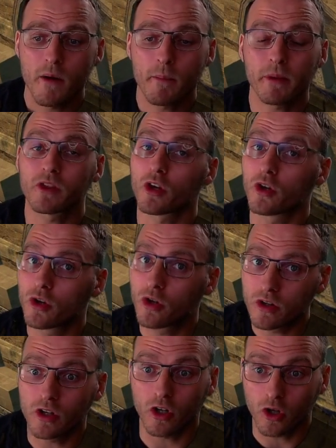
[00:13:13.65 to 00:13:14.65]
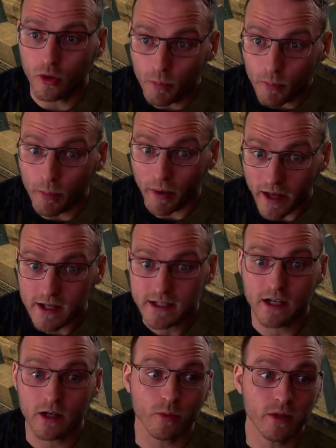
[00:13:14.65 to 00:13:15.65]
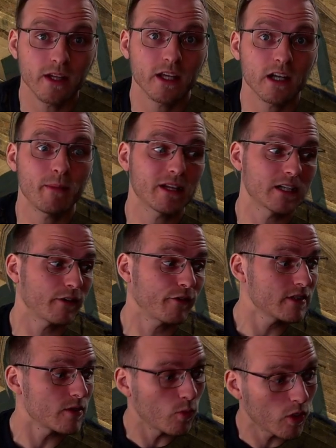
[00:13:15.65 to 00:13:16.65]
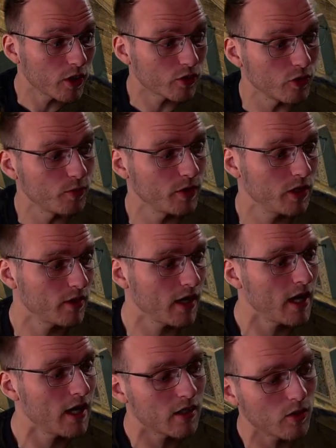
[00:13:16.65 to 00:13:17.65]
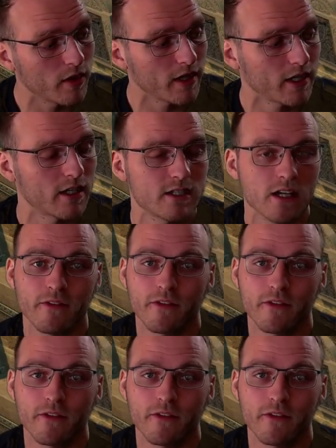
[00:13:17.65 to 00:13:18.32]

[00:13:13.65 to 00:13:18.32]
but the players that are really going to make the difference and want to group with you again and all that kind of stuff,